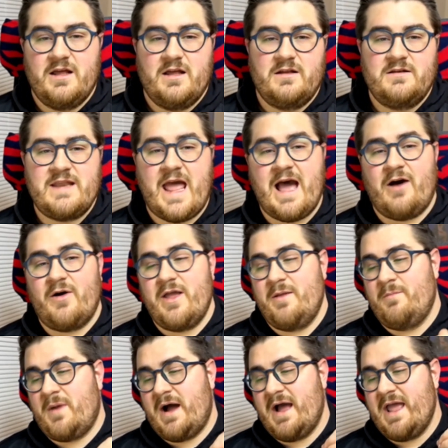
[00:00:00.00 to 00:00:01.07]
Now, in
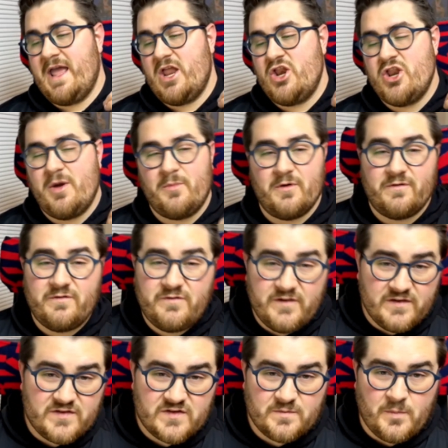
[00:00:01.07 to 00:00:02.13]
my number
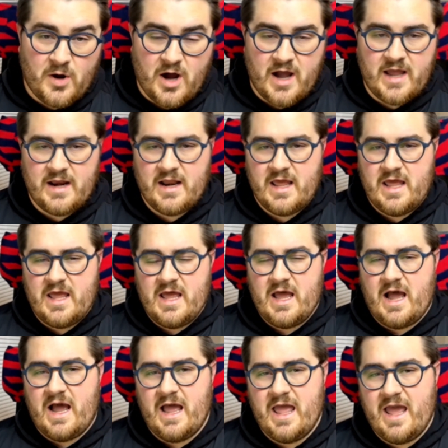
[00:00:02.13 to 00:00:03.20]
5th spot,
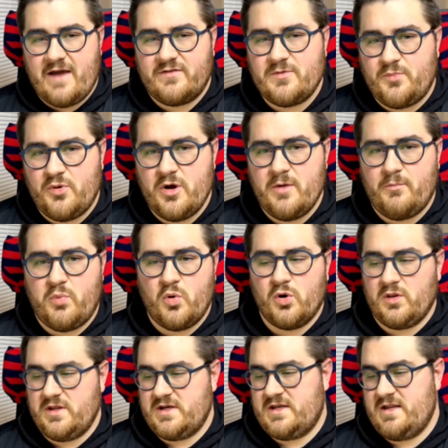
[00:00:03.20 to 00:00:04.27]
I have to put
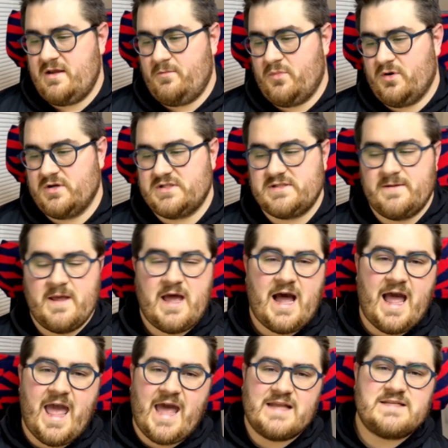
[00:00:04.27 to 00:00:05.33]
Portland Timbers. I
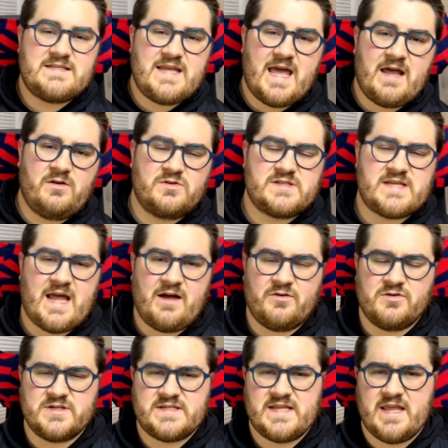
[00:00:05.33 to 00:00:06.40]
had Seattle
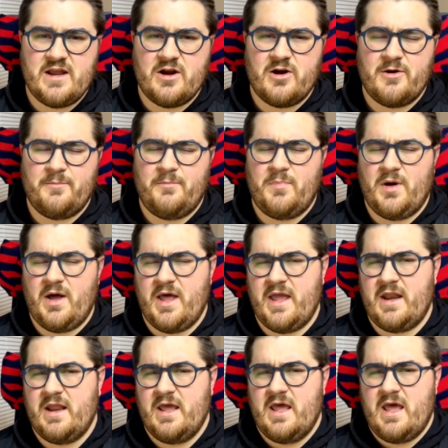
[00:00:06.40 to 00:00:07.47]
Sounders here,
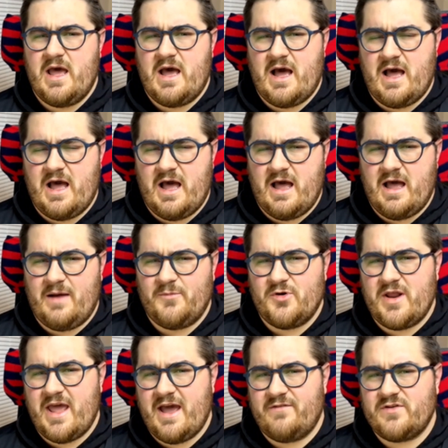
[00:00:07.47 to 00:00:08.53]
but I'm going
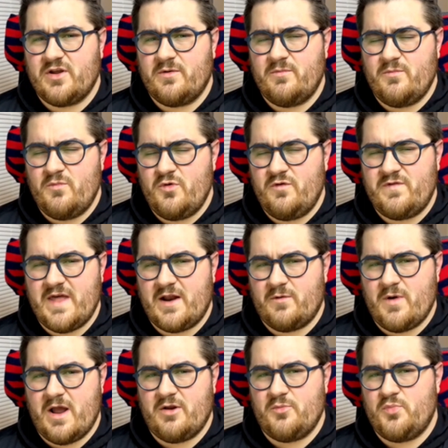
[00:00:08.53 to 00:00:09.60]
to have to move that
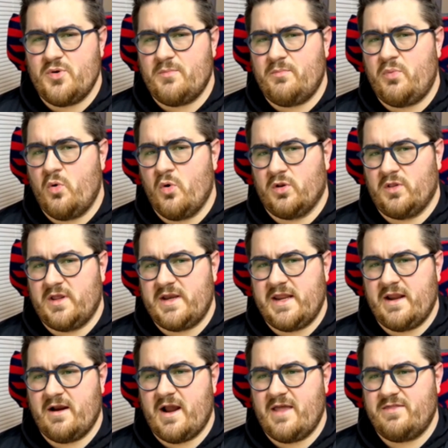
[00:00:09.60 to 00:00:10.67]
around and put Portland
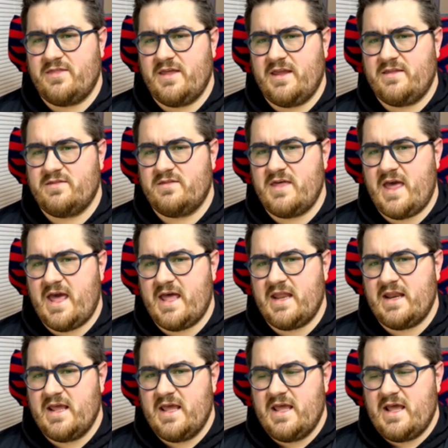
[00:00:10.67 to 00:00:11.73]
here. I think that
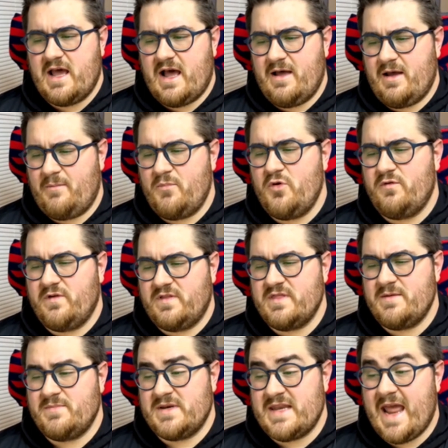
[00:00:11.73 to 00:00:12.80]
I'm moving
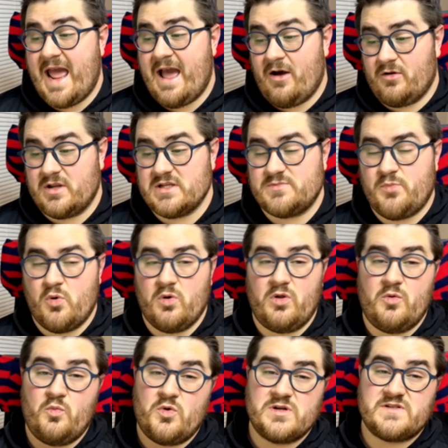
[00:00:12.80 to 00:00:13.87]
them down because
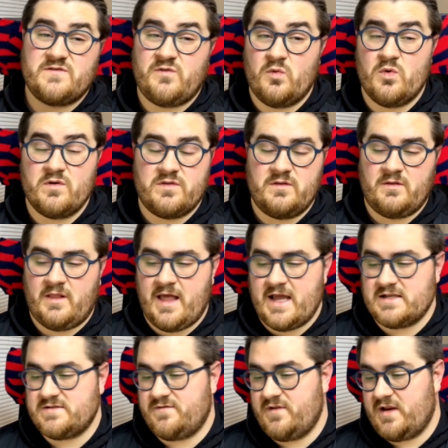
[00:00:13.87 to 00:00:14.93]
Portland was 4th in the
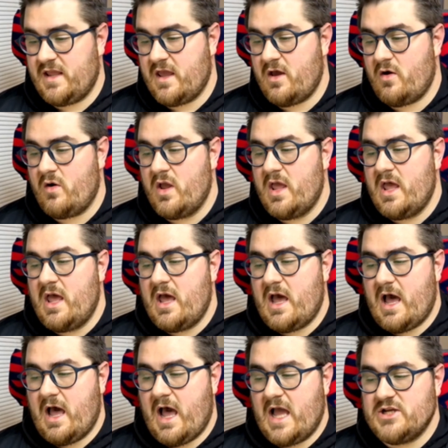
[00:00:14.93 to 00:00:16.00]
last video.
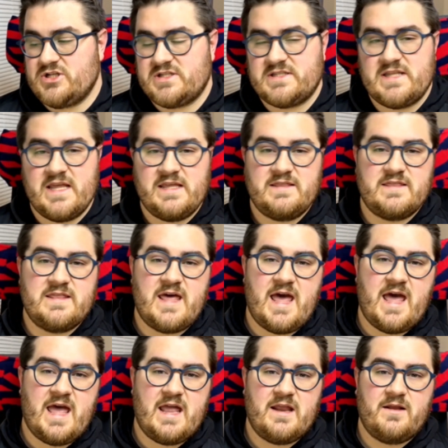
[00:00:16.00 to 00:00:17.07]
I just think
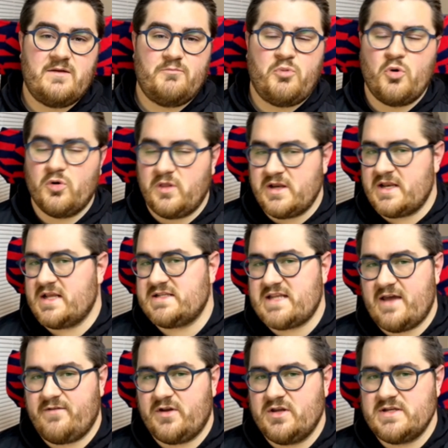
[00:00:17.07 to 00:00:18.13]
that Portland does
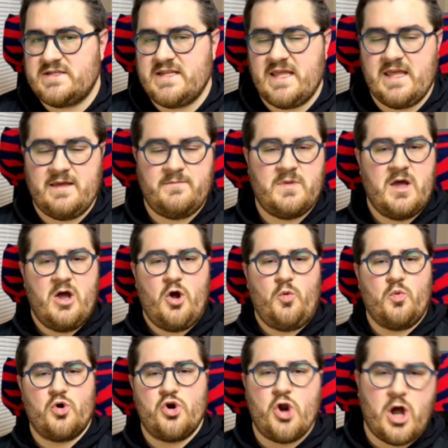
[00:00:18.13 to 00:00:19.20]
have a good team.
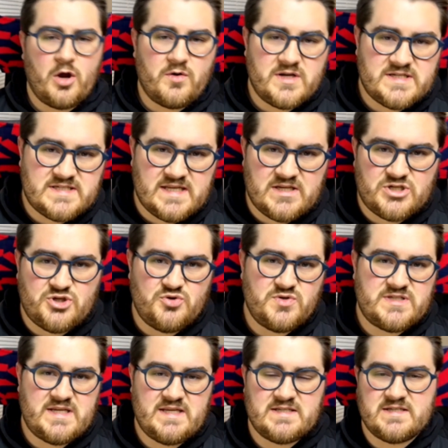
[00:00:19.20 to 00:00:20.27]
We're not going to see 2
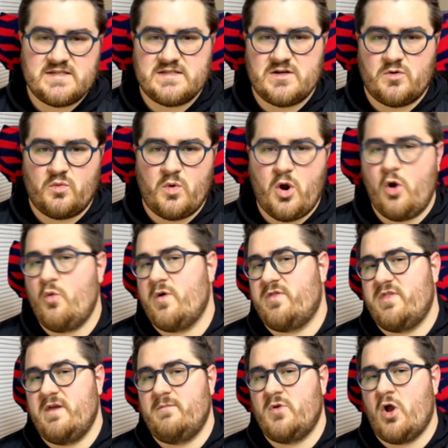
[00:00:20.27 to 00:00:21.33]
seasons in a row with
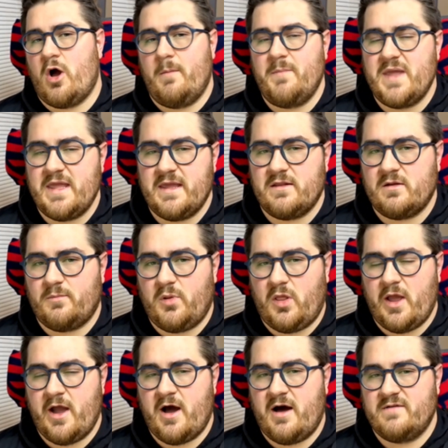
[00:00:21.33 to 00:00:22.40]
them not being in the
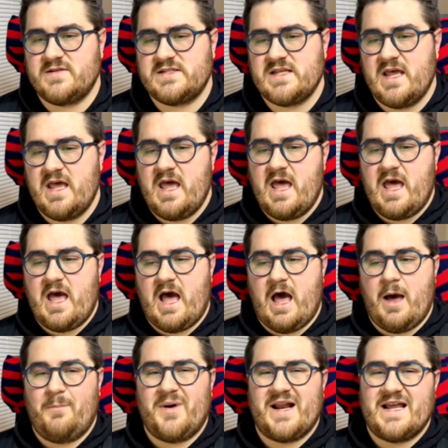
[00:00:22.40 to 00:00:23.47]
playoffs.
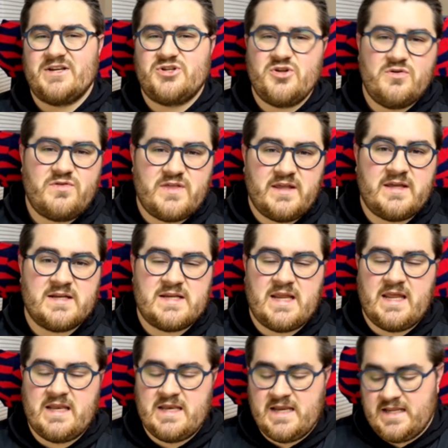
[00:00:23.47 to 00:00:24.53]
But I do think
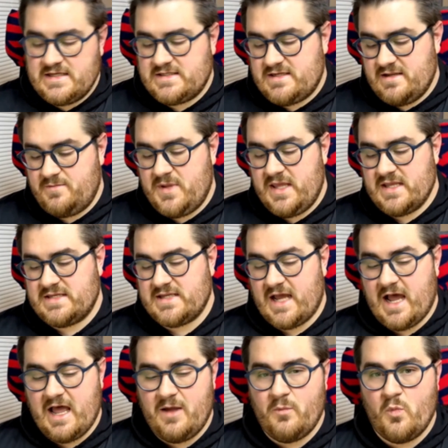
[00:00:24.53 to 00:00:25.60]
it needs to be a
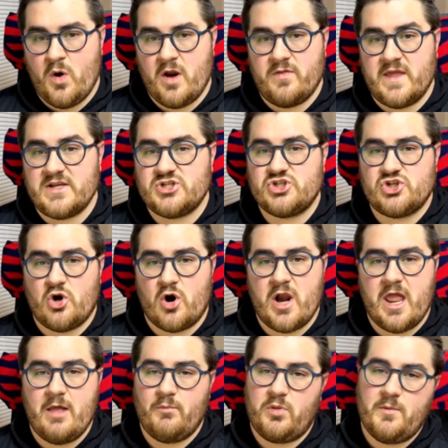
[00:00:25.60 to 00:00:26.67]
time where they
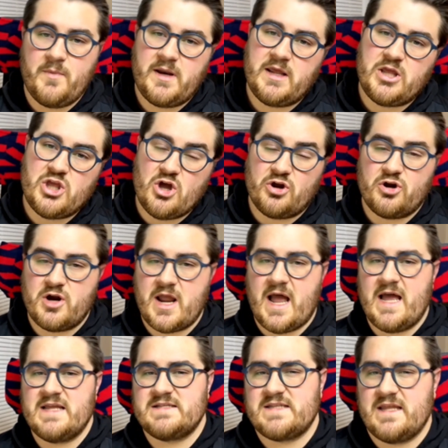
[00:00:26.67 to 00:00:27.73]
start implementing younger
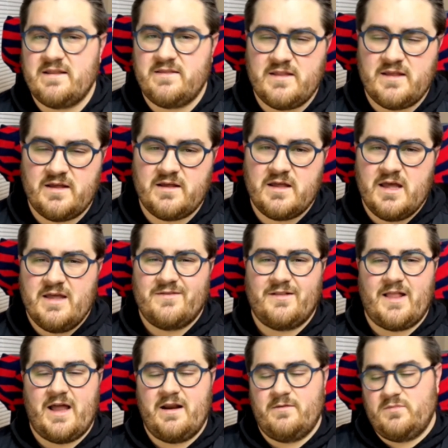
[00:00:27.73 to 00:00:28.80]
guys in the
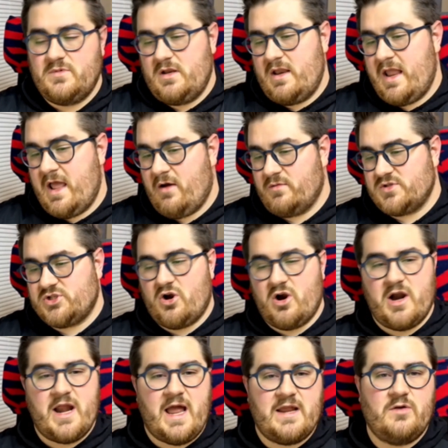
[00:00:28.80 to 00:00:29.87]
lineup. Now, I'm
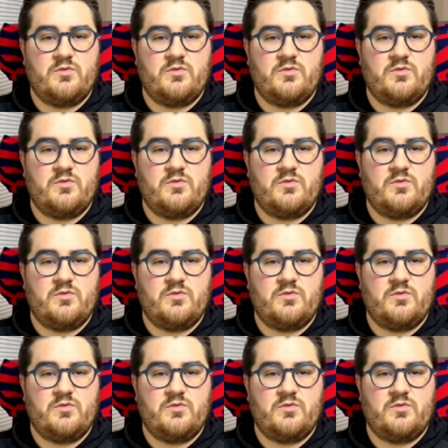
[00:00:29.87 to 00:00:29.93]
sorry, I don't